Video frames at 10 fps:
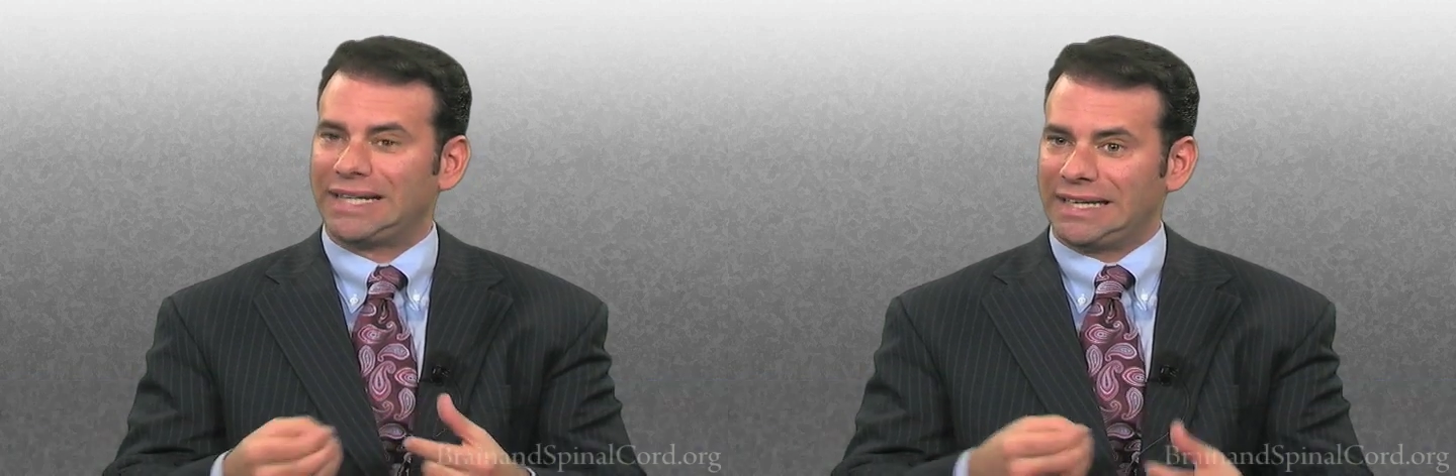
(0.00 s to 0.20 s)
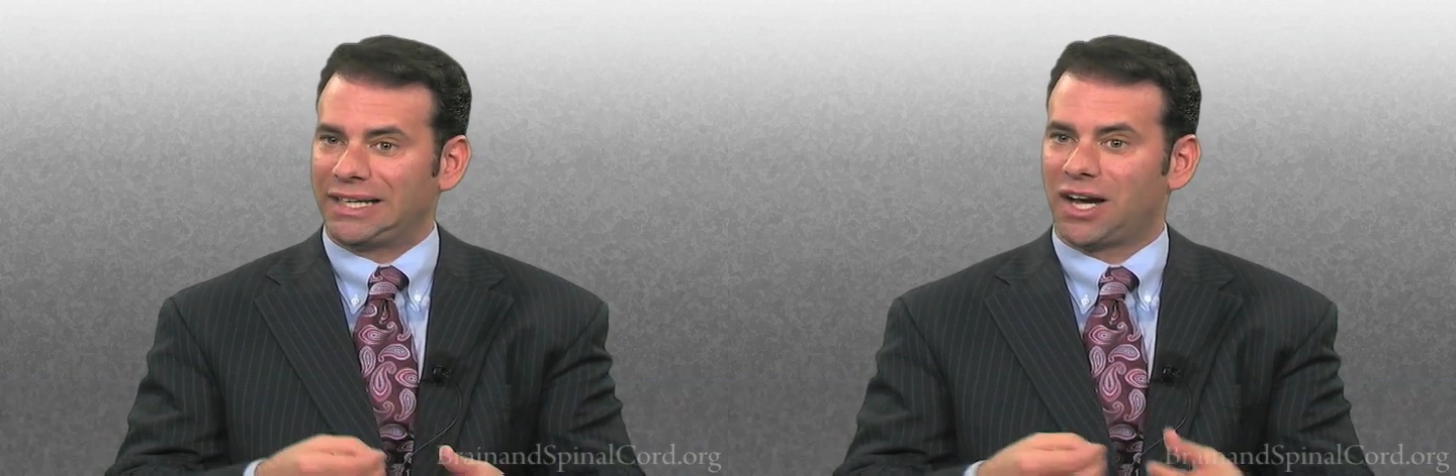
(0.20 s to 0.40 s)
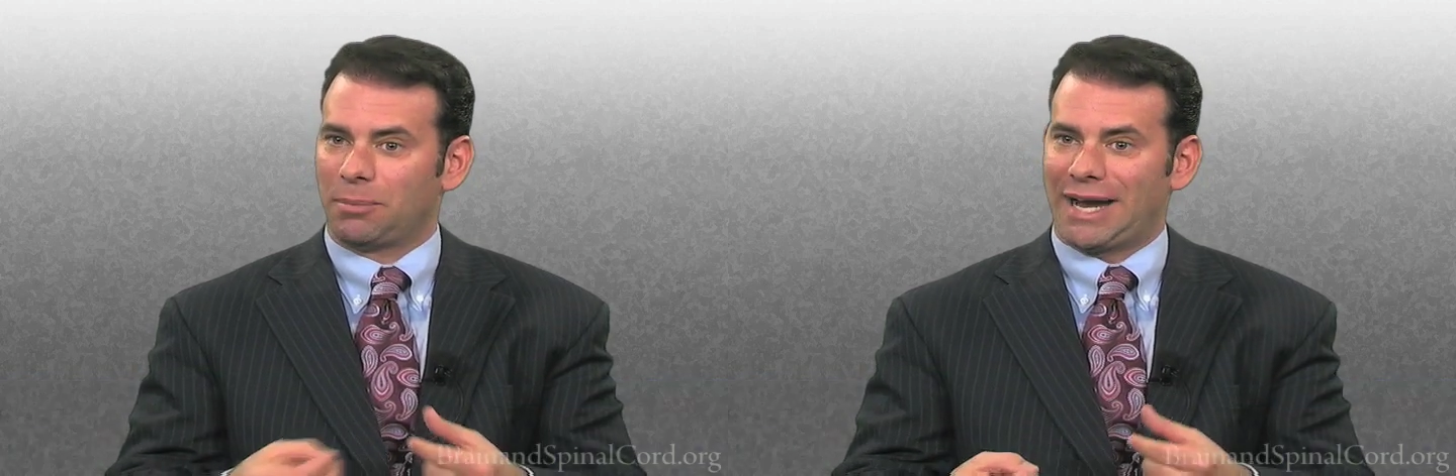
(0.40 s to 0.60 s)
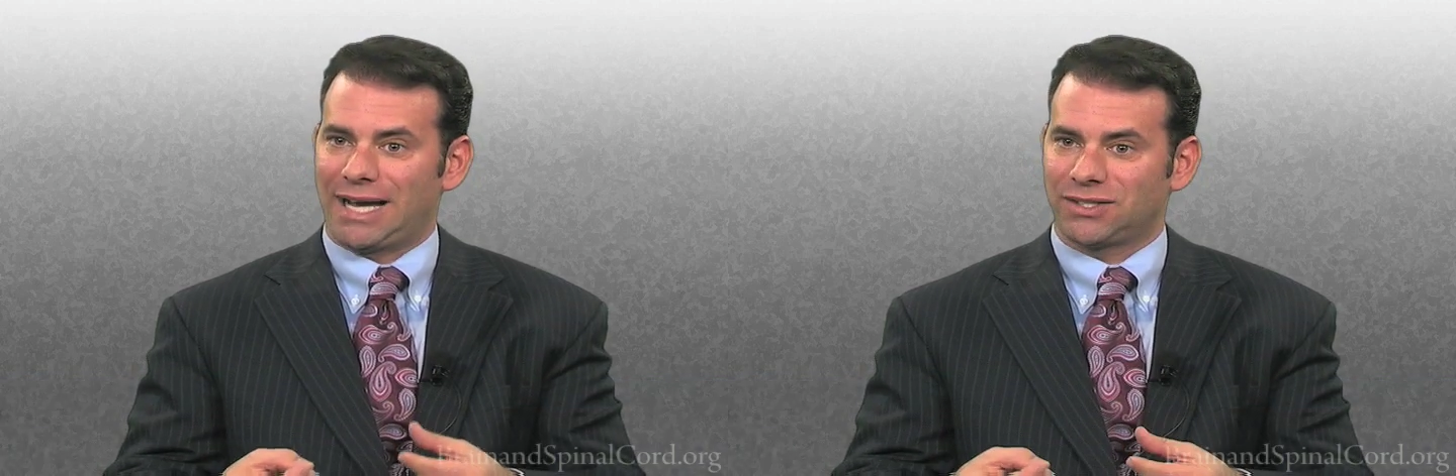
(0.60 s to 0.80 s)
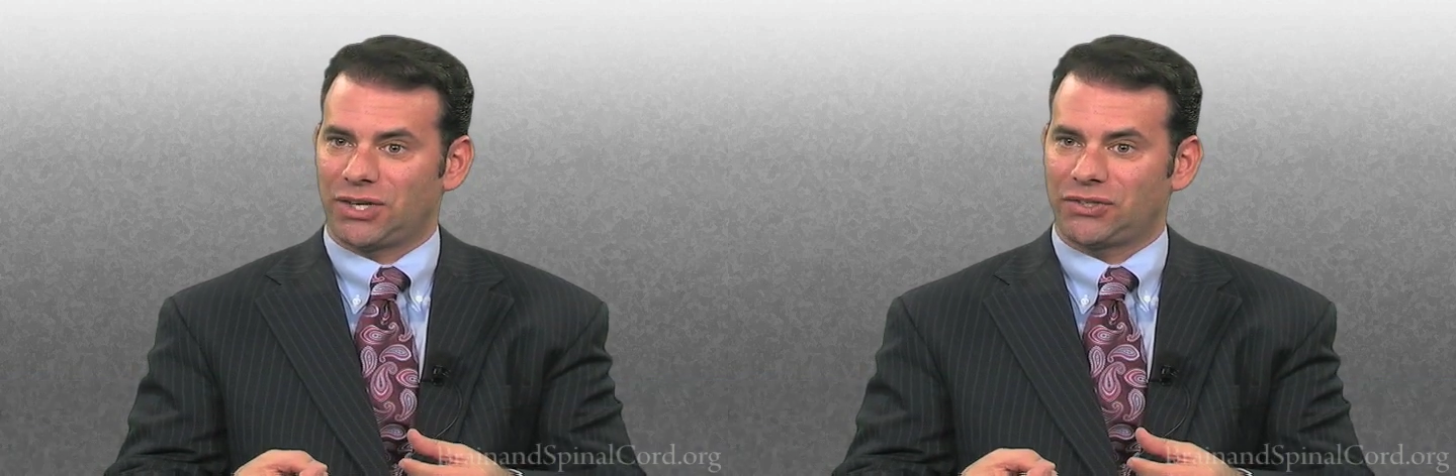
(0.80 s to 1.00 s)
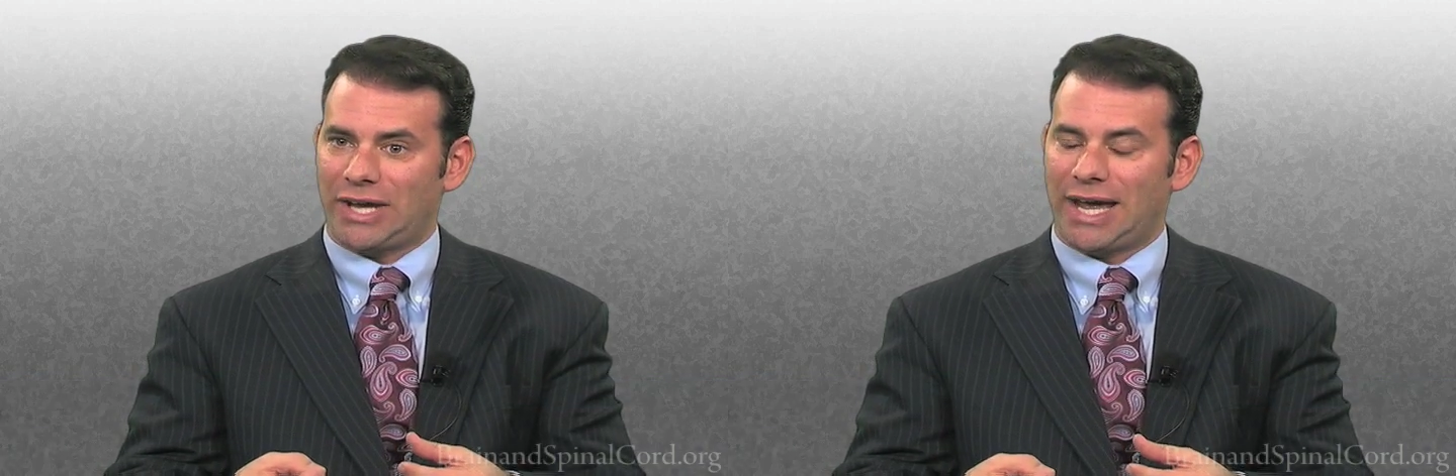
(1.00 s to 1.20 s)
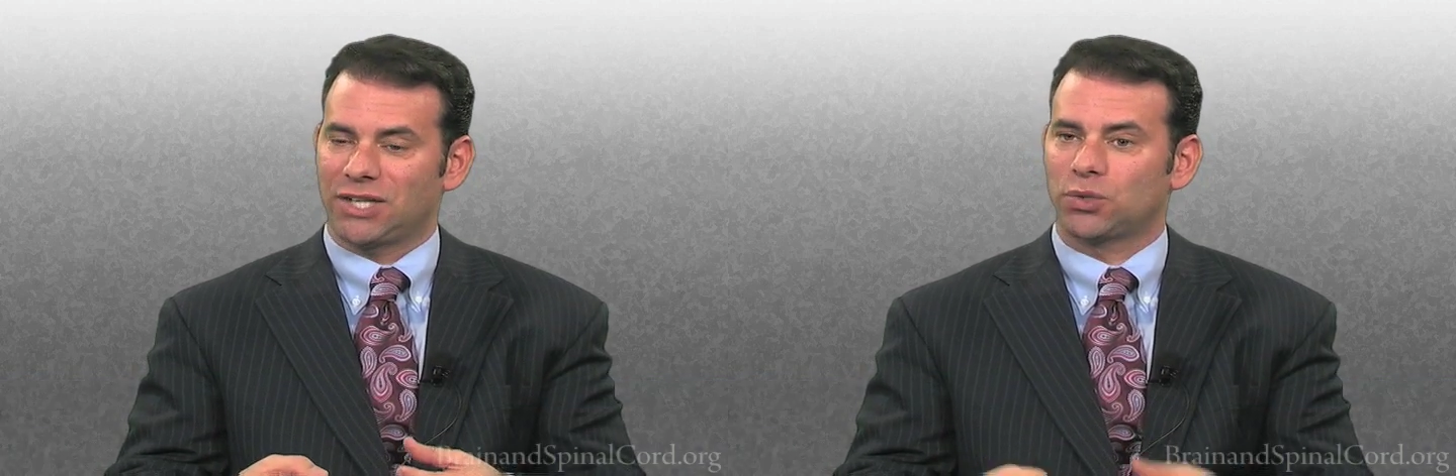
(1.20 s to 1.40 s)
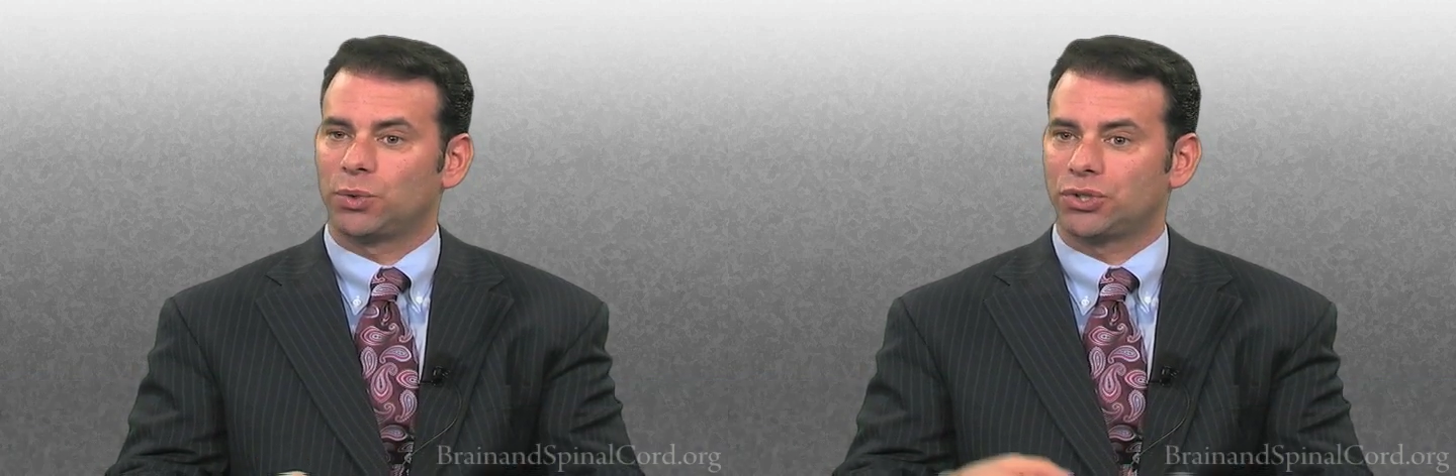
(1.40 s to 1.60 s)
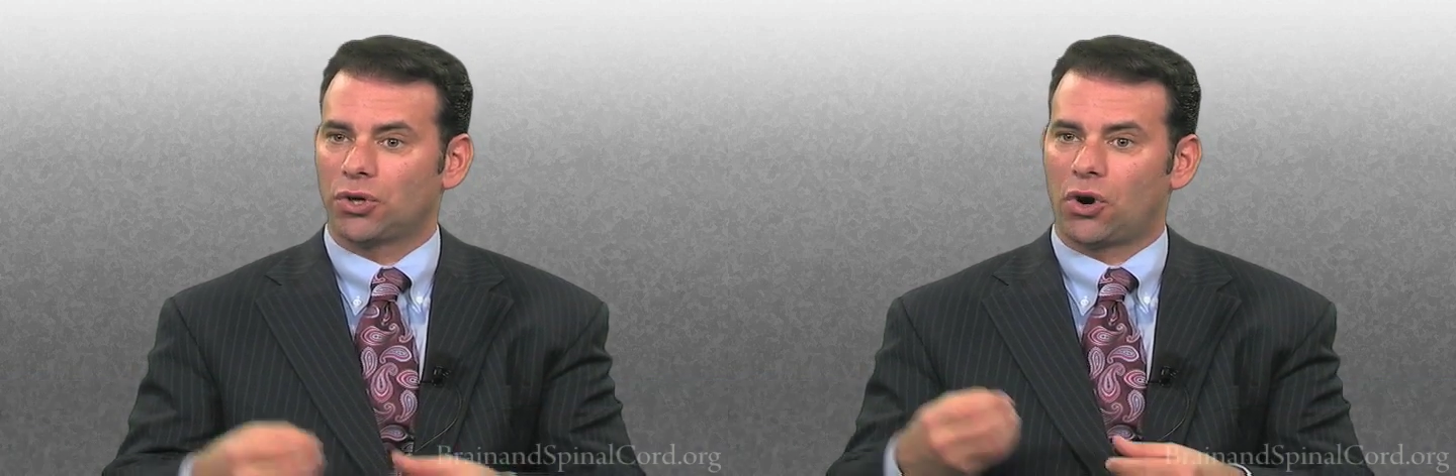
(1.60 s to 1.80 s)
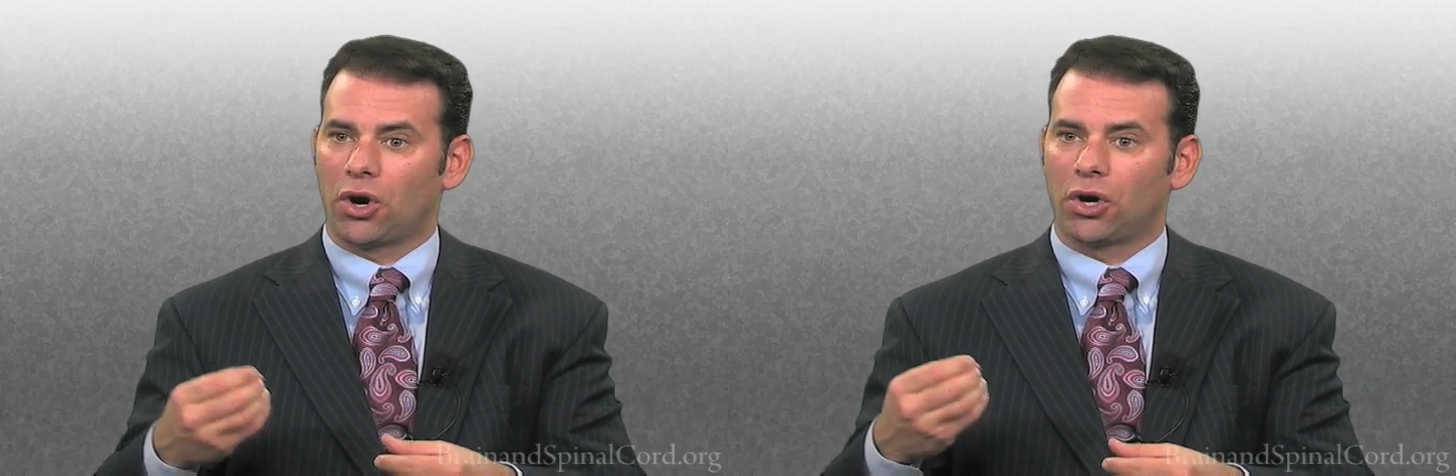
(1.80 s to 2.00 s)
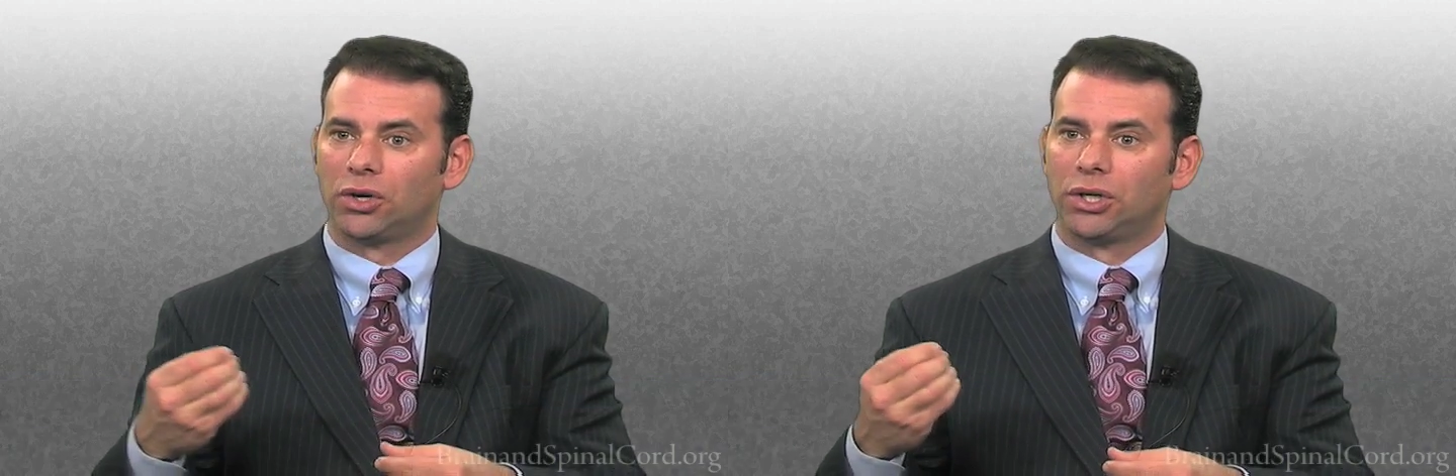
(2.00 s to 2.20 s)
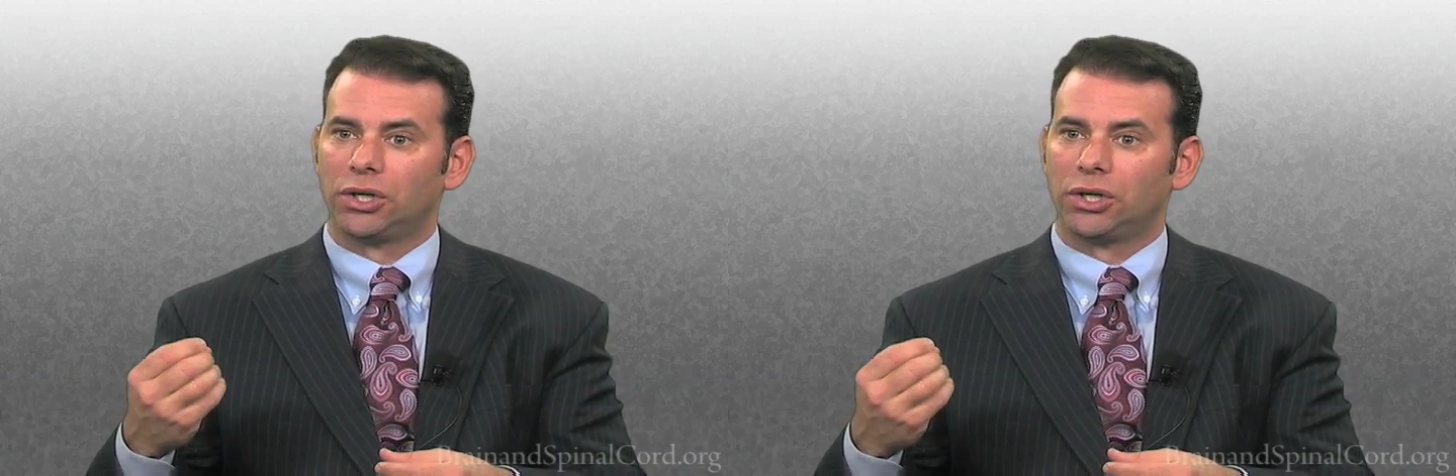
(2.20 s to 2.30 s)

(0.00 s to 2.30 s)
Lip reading: income and asset tests, which are